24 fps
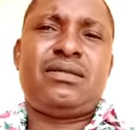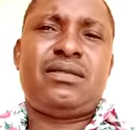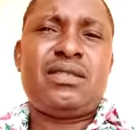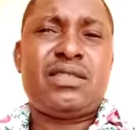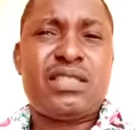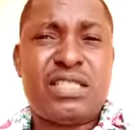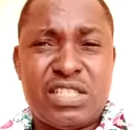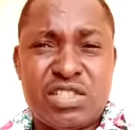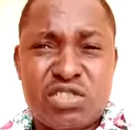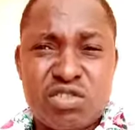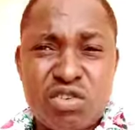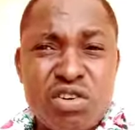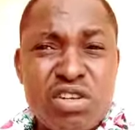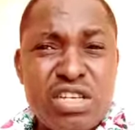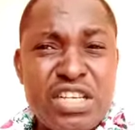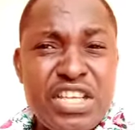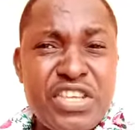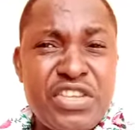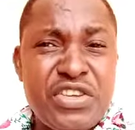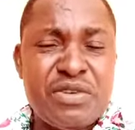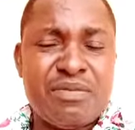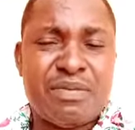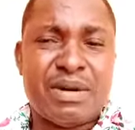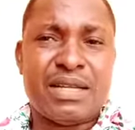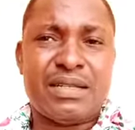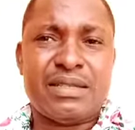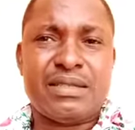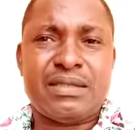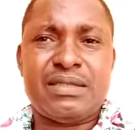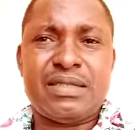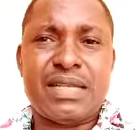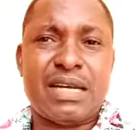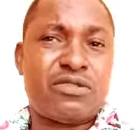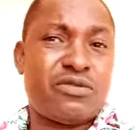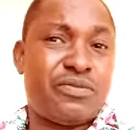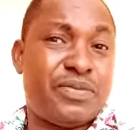it is only human
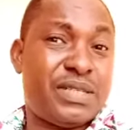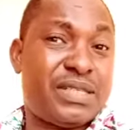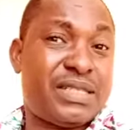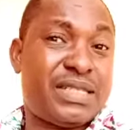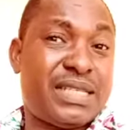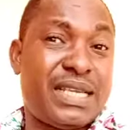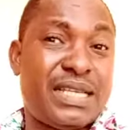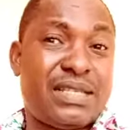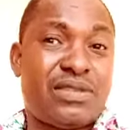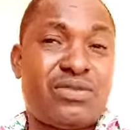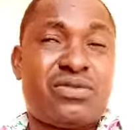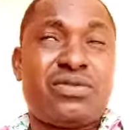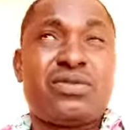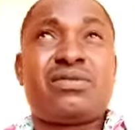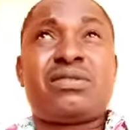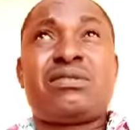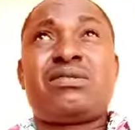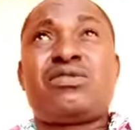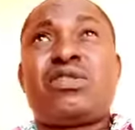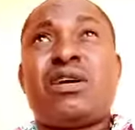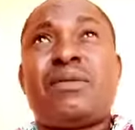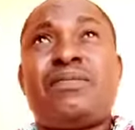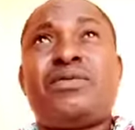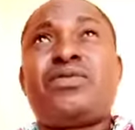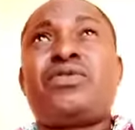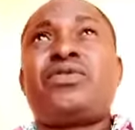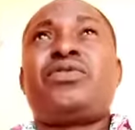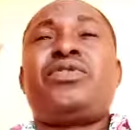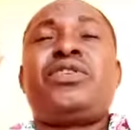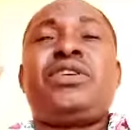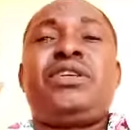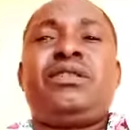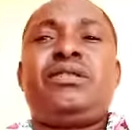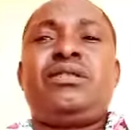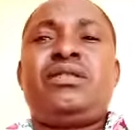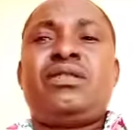that could be said to stop growing.
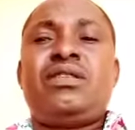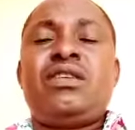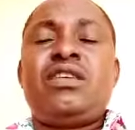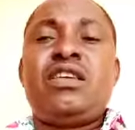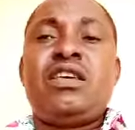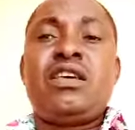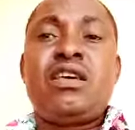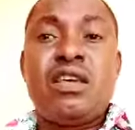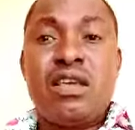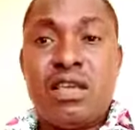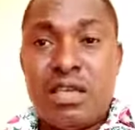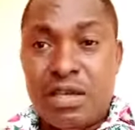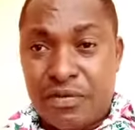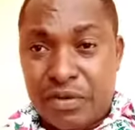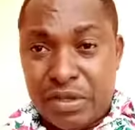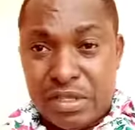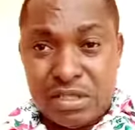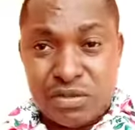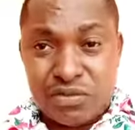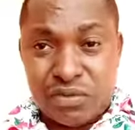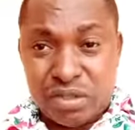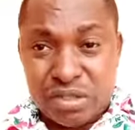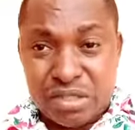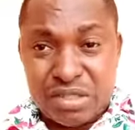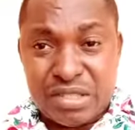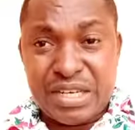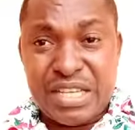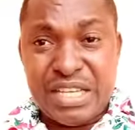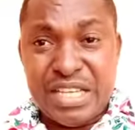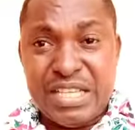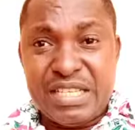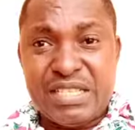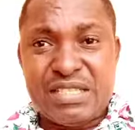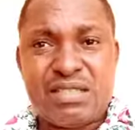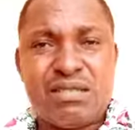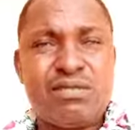If it's for
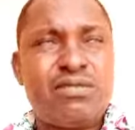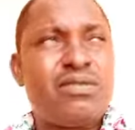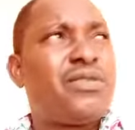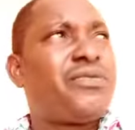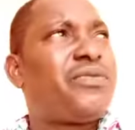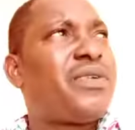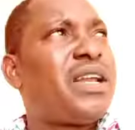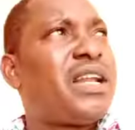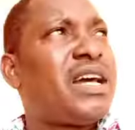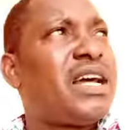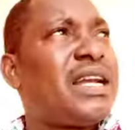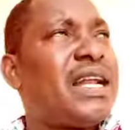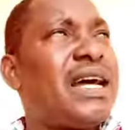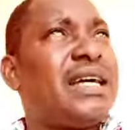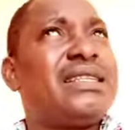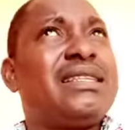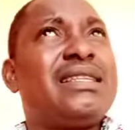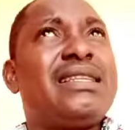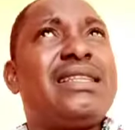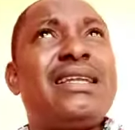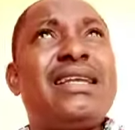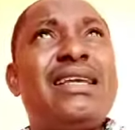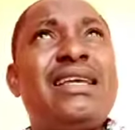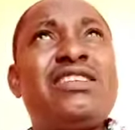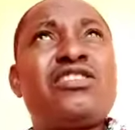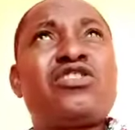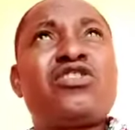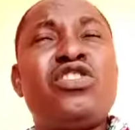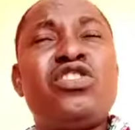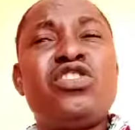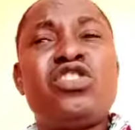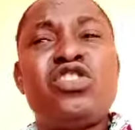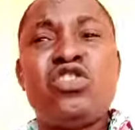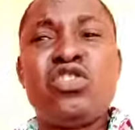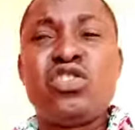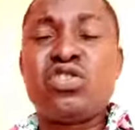trees, we find out that trees
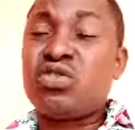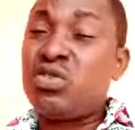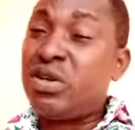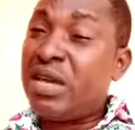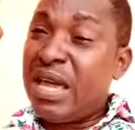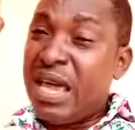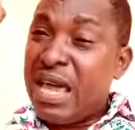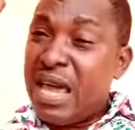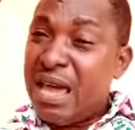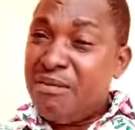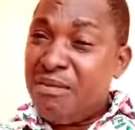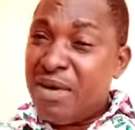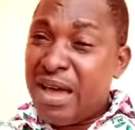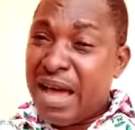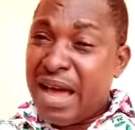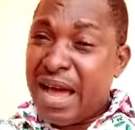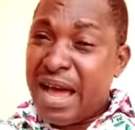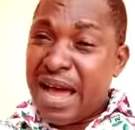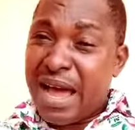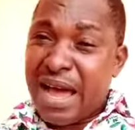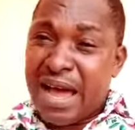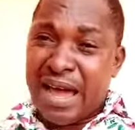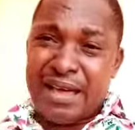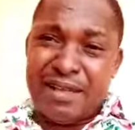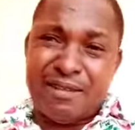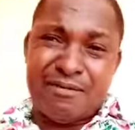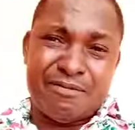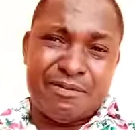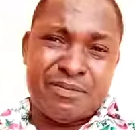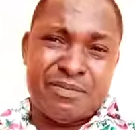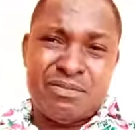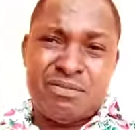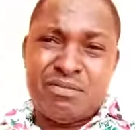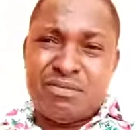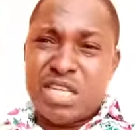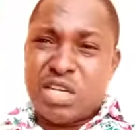continue to aim high.
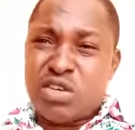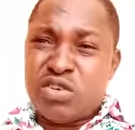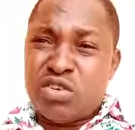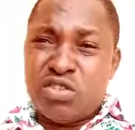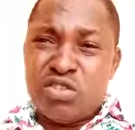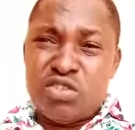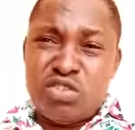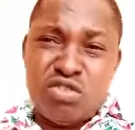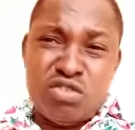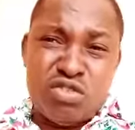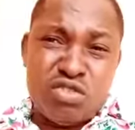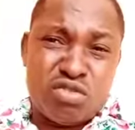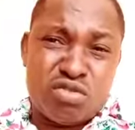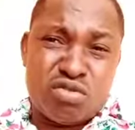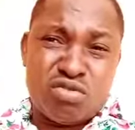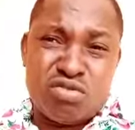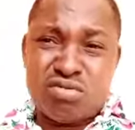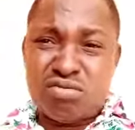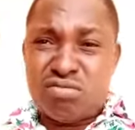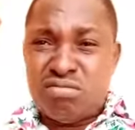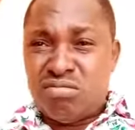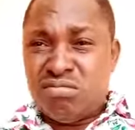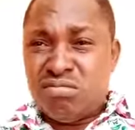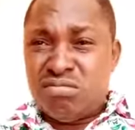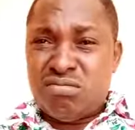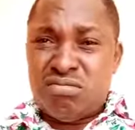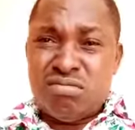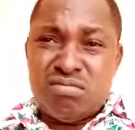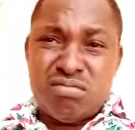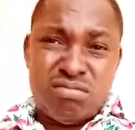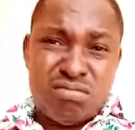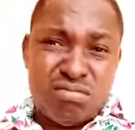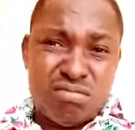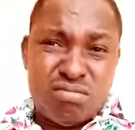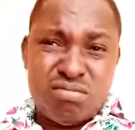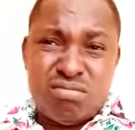They continue to
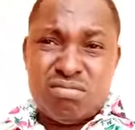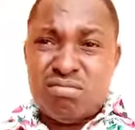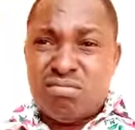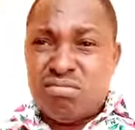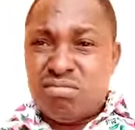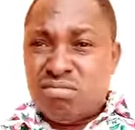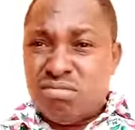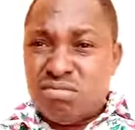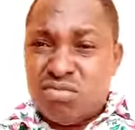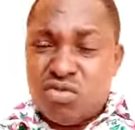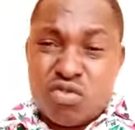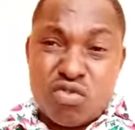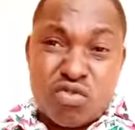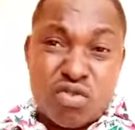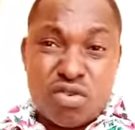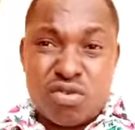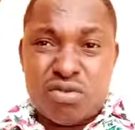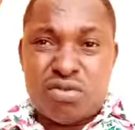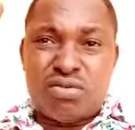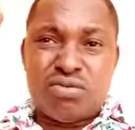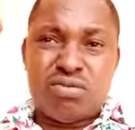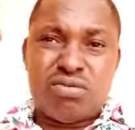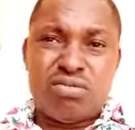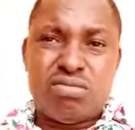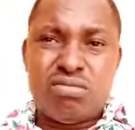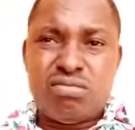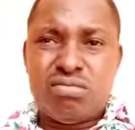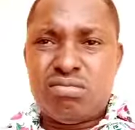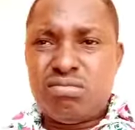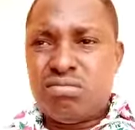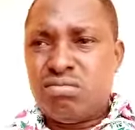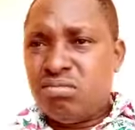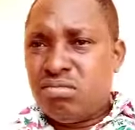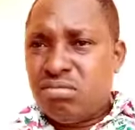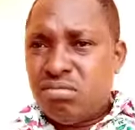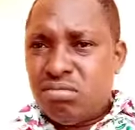grow,
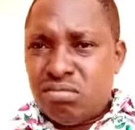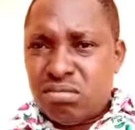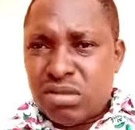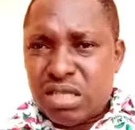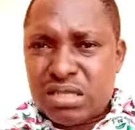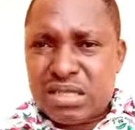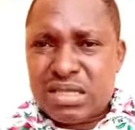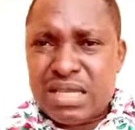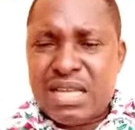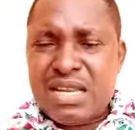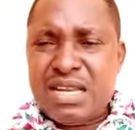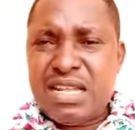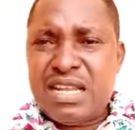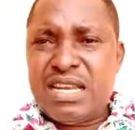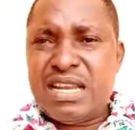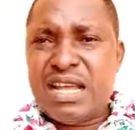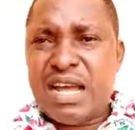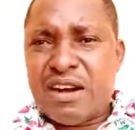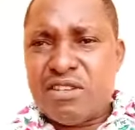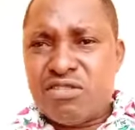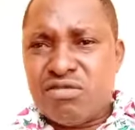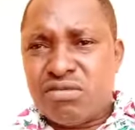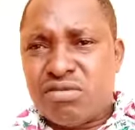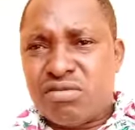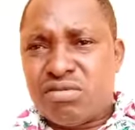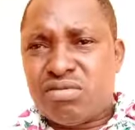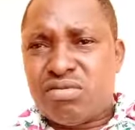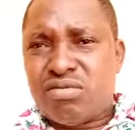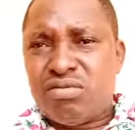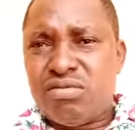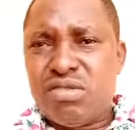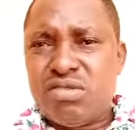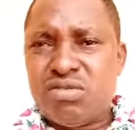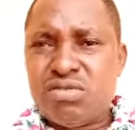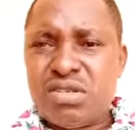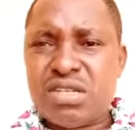extending their roots
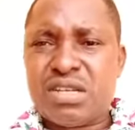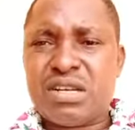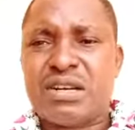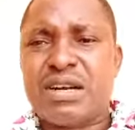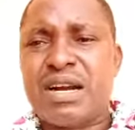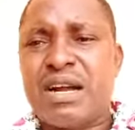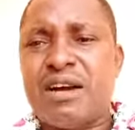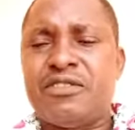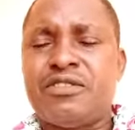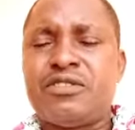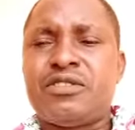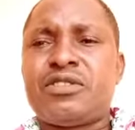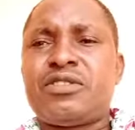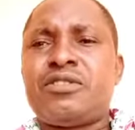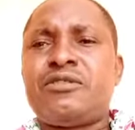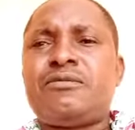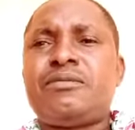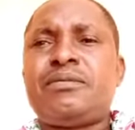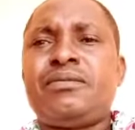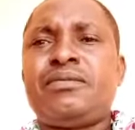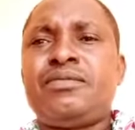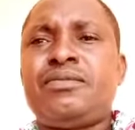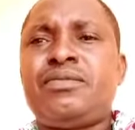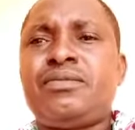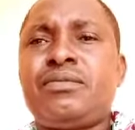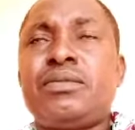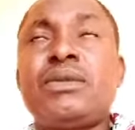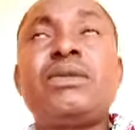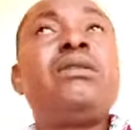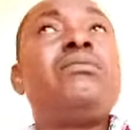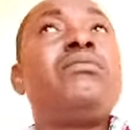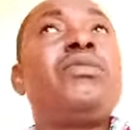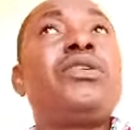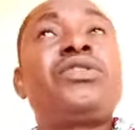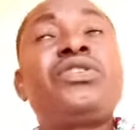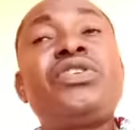into the ground.
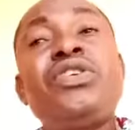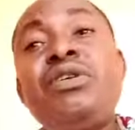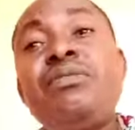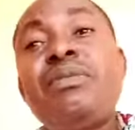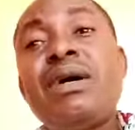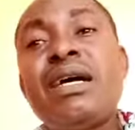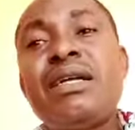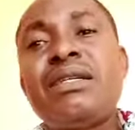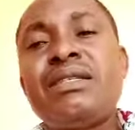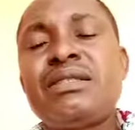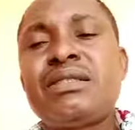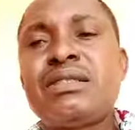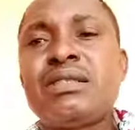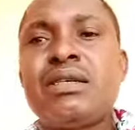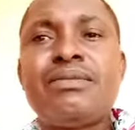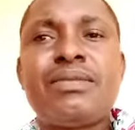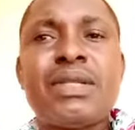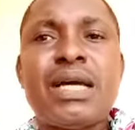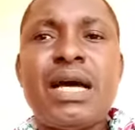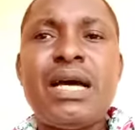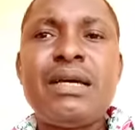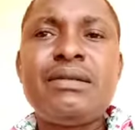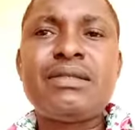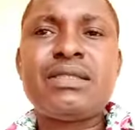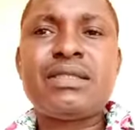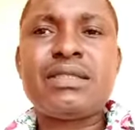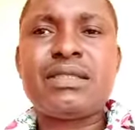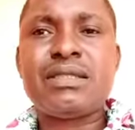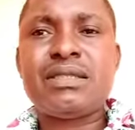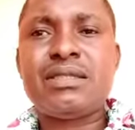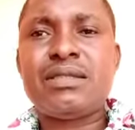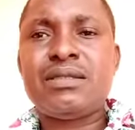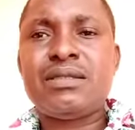But humans sometimes,